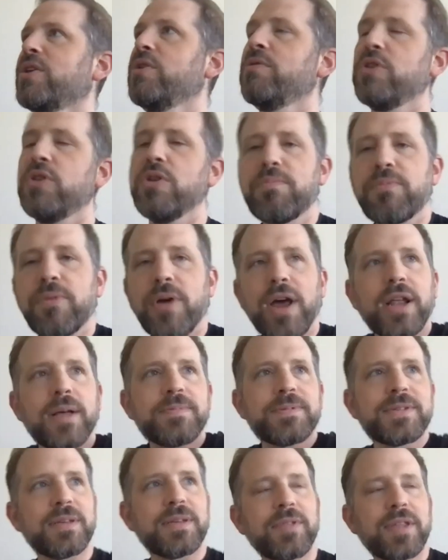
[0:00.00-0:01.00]
you brought
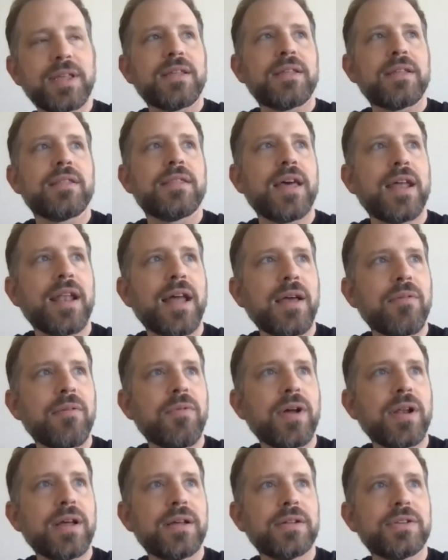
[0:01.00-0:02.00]
up something that I
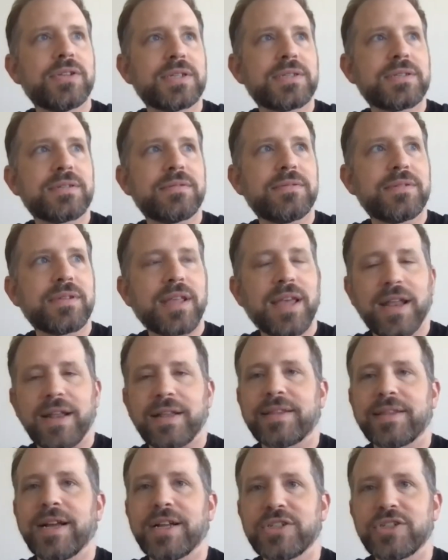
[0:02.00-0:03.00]
want to just
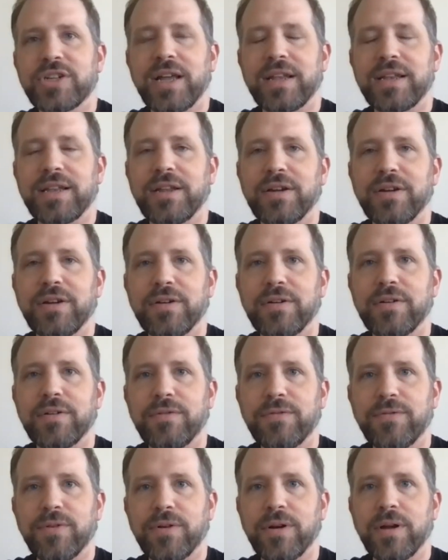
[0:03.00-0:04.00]
kind of touch on
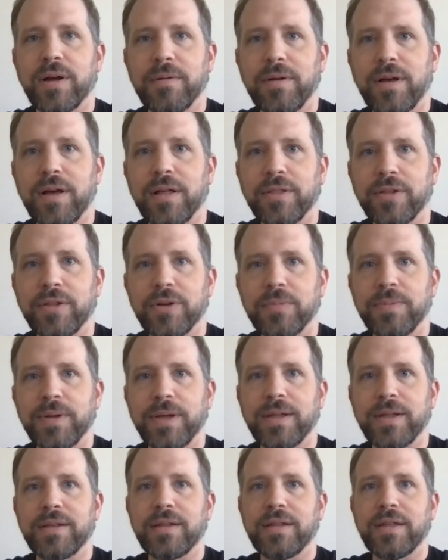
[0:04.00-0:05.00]
here for a little
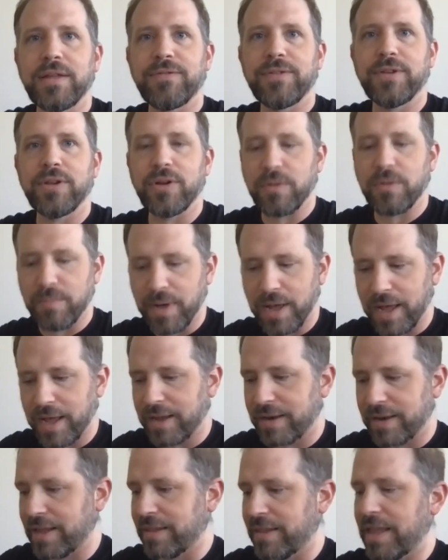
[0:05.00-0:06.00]
bit, if you don't
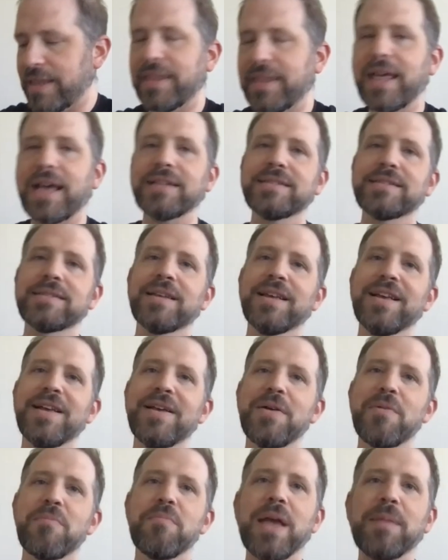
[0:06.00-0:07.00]
mind. And that's
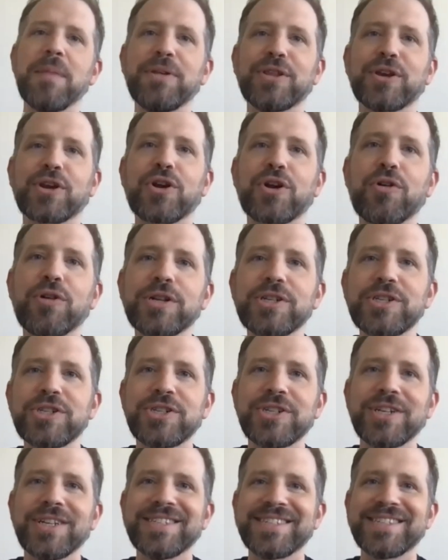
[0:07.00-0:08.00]
maybe the
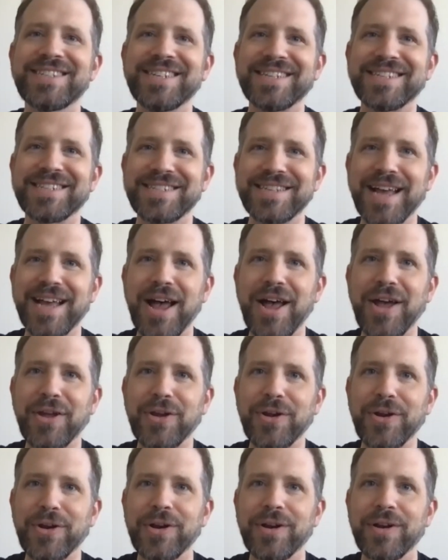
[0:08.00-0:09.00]
Christian's
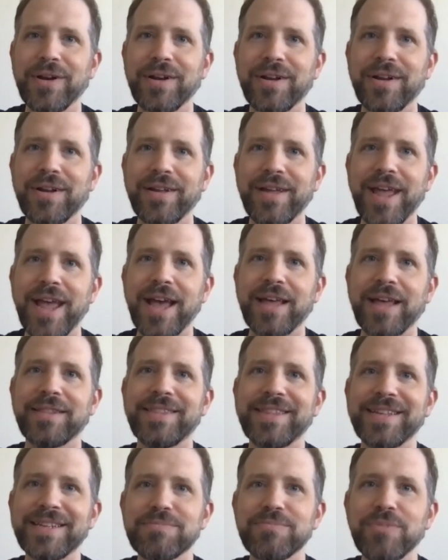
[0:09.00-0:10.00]
desire
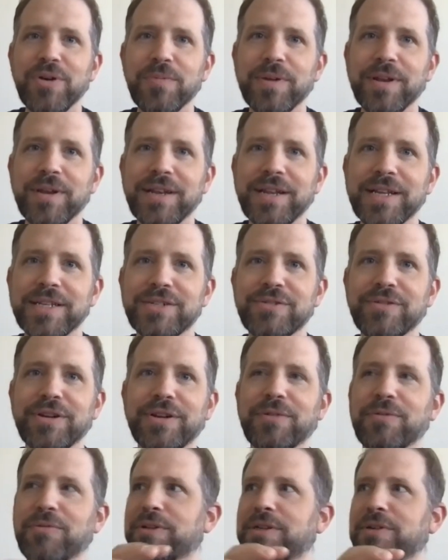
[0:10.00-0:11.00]
at this moment in
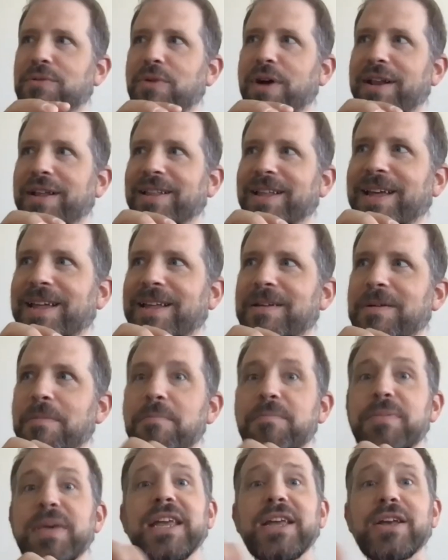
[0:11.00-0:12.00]
history to to
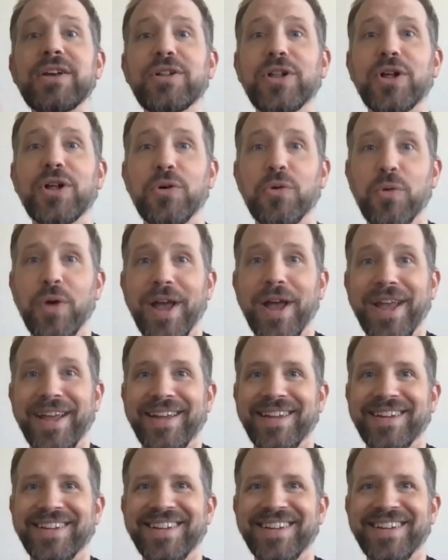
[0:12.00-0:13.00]
like peel
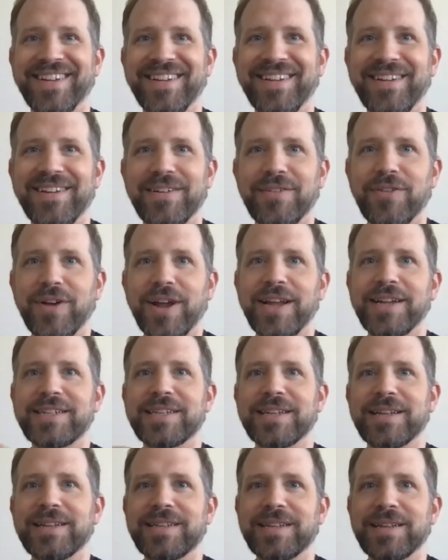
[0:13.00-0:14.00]
away,
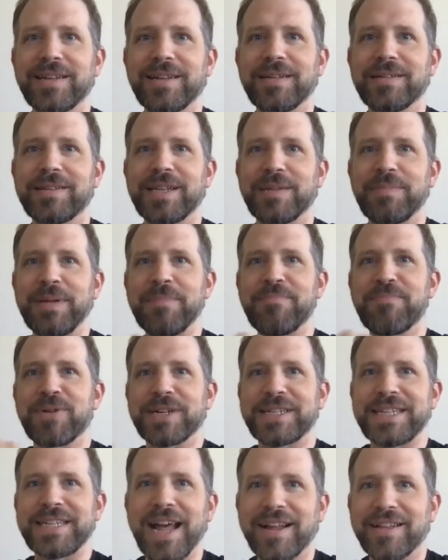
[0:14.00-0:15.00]
right? To be
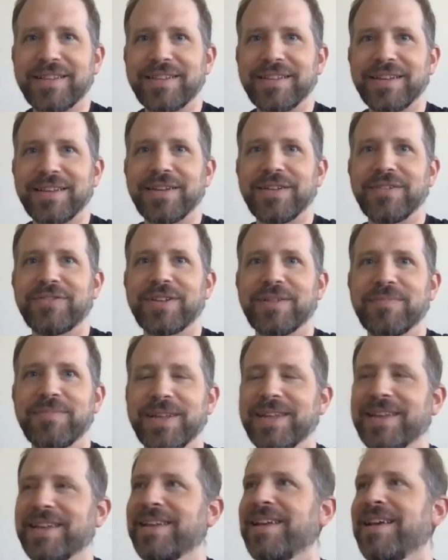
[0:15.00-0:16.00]
protective, to
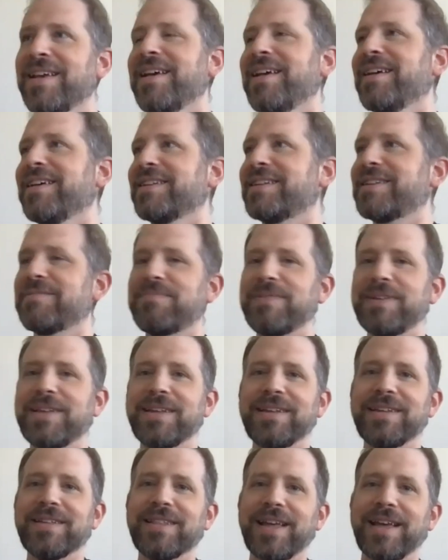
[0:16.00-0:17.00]
be
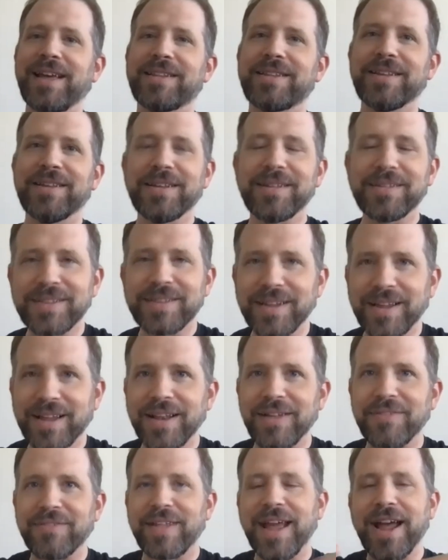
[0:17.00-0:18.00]
like, to
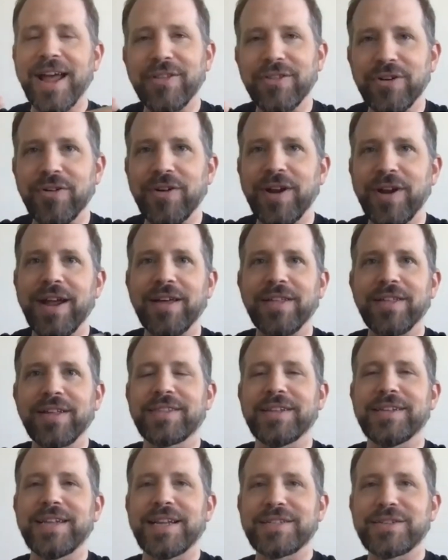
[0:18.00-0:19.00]
kind of gather around
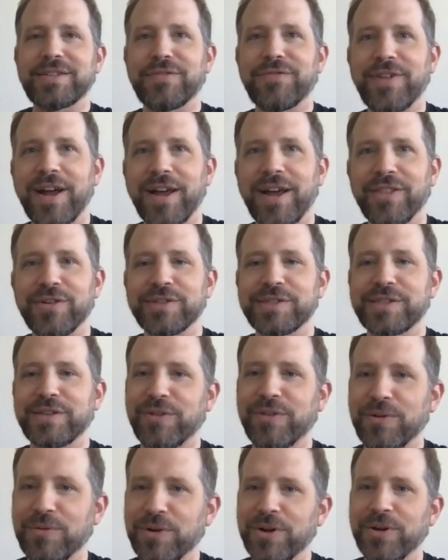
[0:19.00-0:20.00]
like the Desert Fathers,
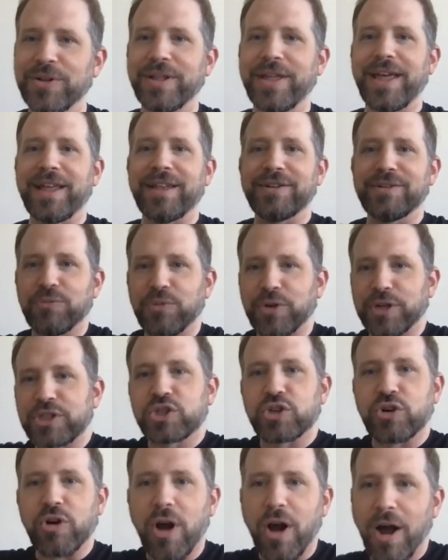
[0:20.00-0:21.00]
if you will, and
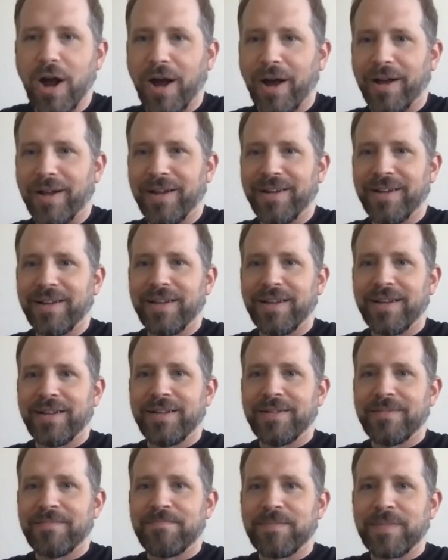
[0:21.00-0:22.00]
withdraw.
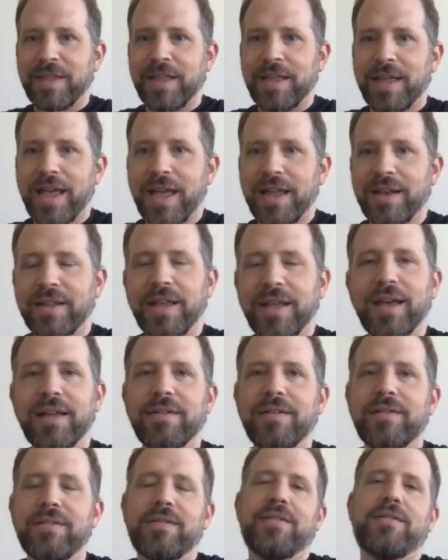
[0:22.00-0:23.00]
And
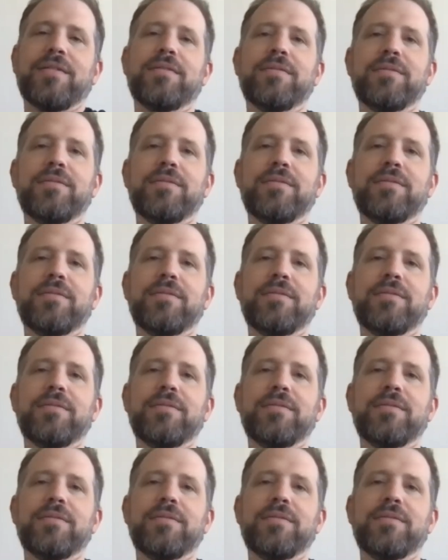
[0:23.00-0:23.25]
yet,